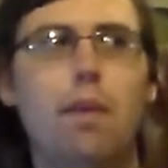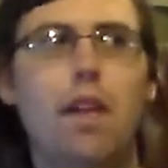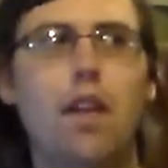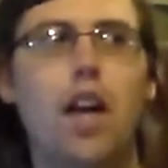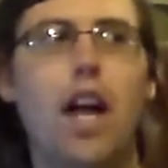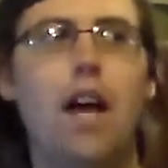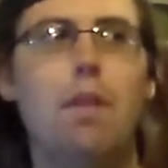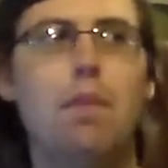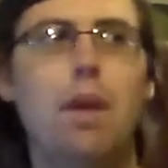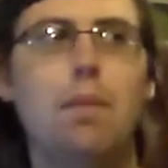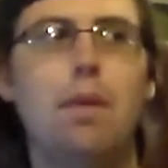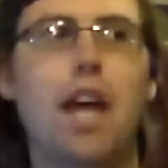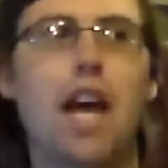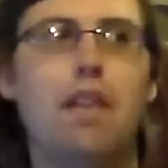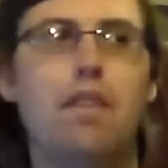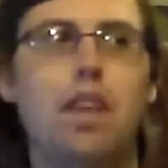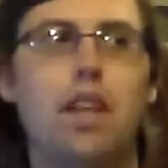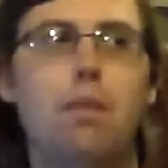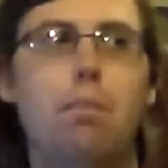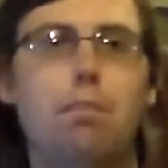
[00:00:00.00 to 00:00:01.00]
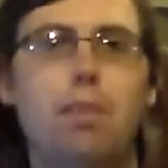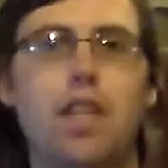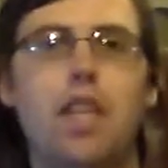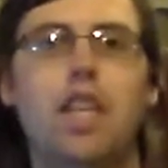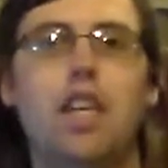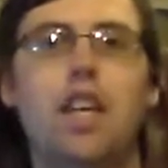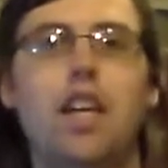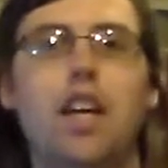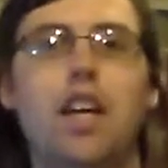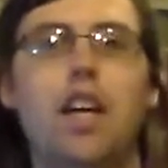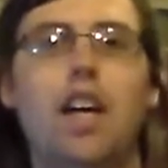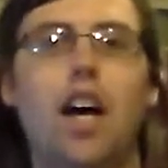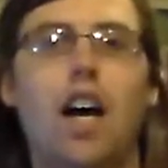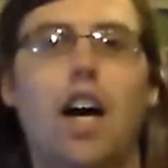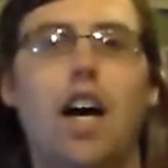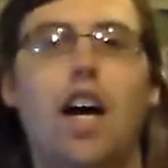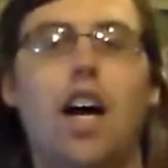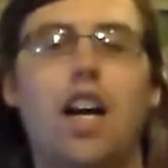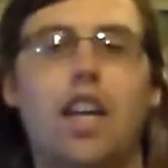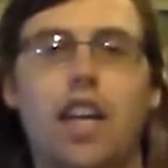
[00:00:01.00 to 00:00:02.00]
bother having him be
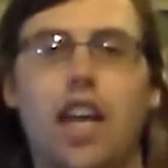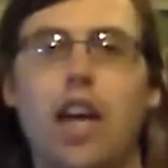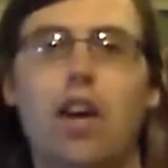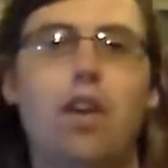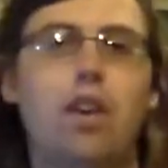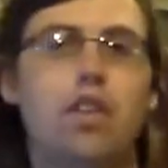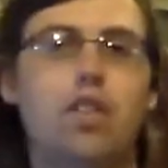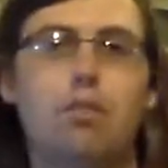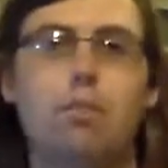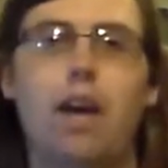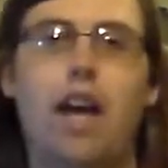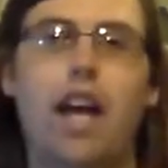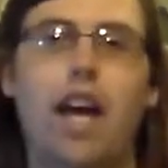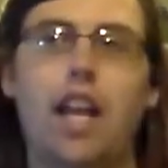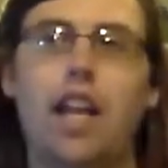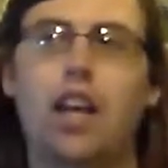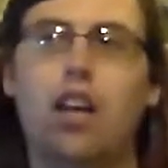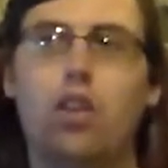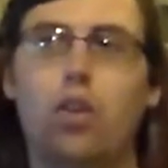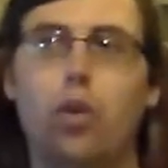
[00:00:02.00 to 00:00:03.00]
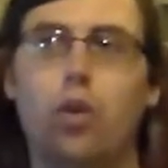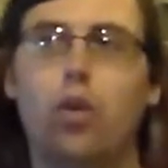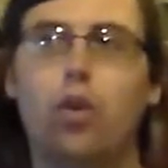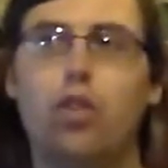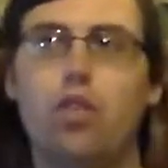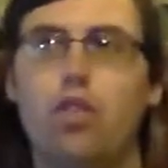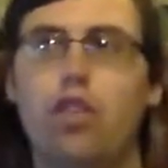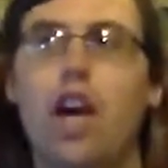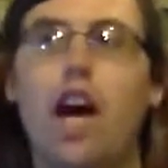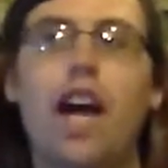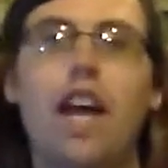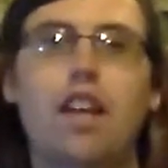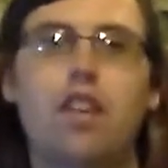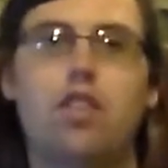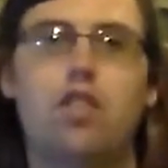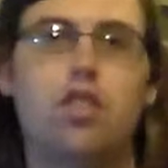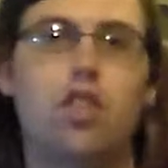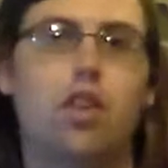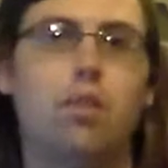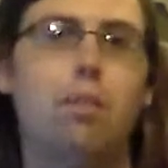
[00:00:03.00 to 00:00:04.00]
charismatic or
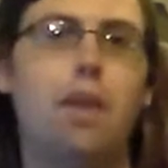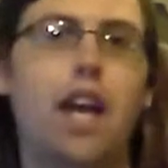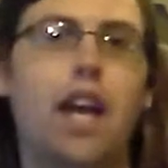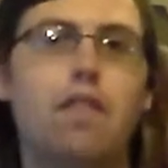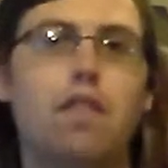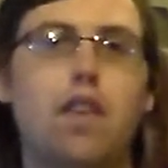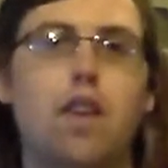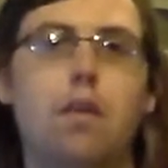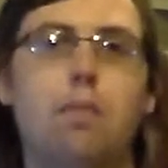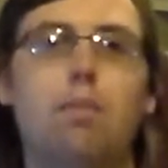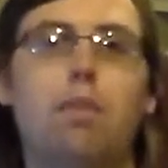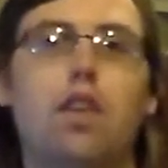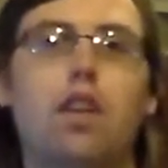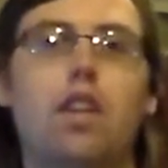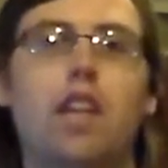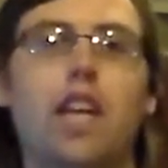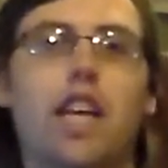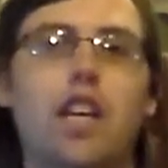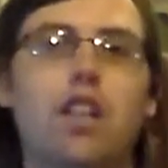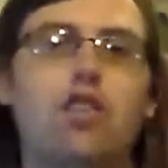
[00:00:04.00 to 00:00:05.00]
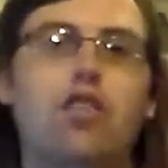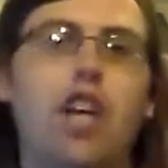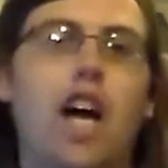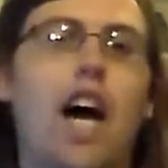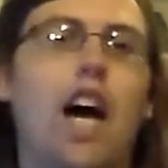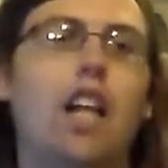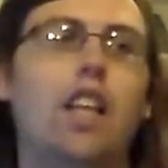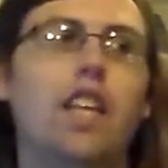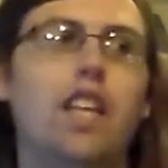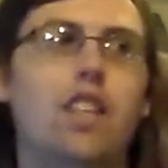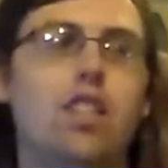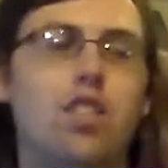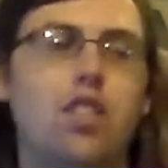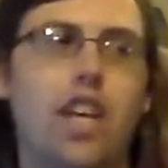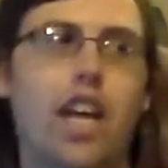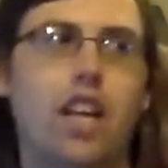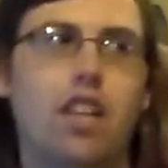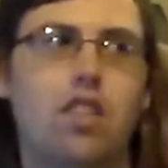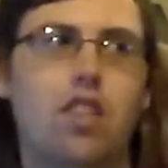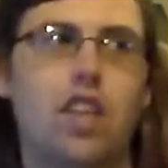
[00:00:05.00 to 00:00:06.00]
nice, or may having him look like a jolly
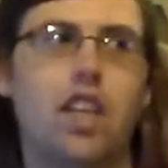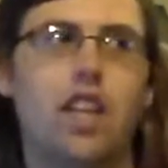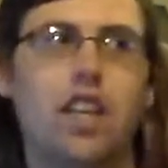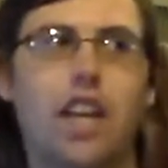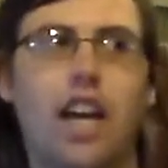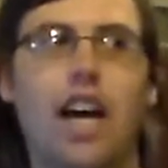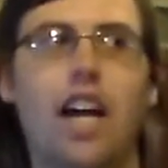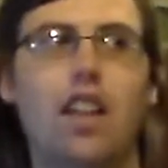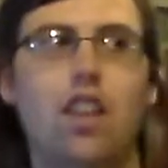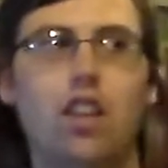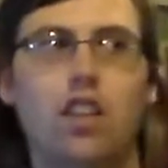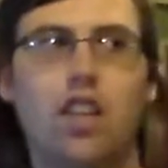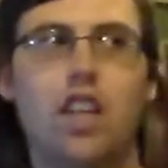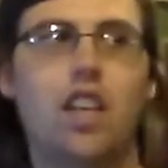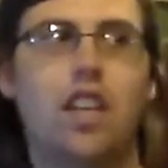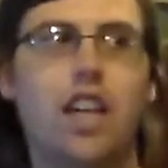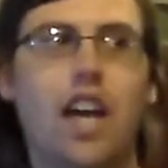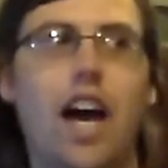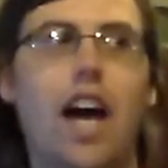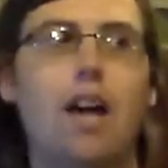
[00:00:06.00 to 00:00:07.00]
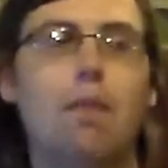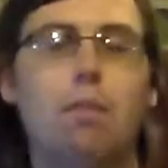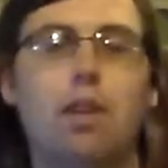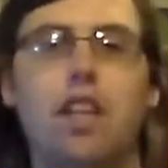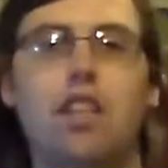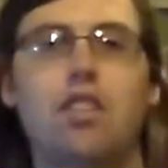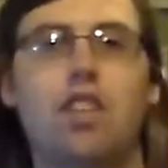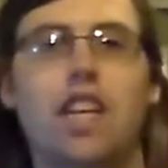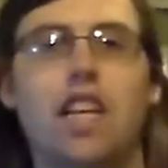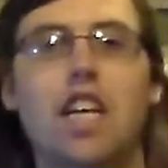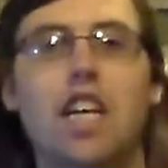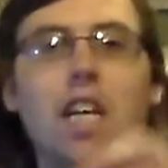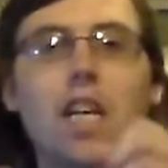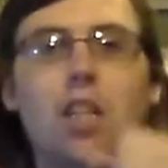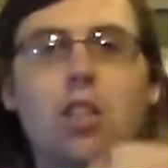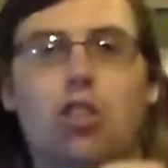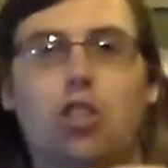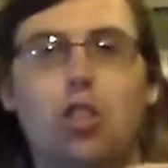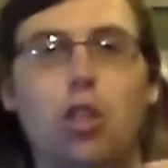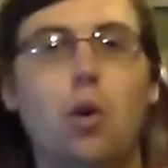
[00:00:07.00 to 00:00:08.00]
Santa-looking guy. But he's like
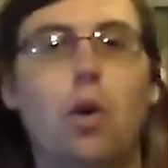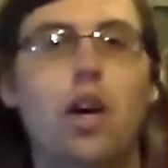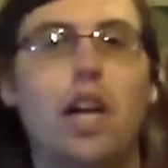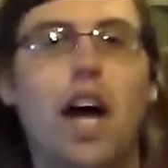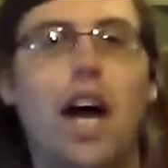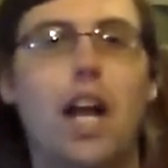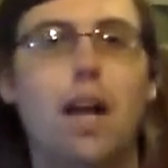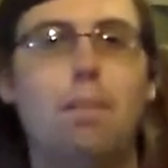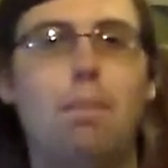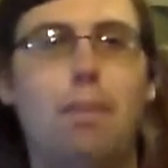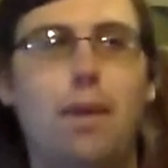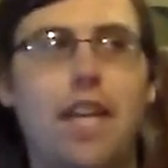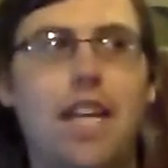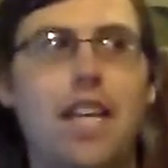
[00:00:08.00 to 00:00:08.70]
chewing on a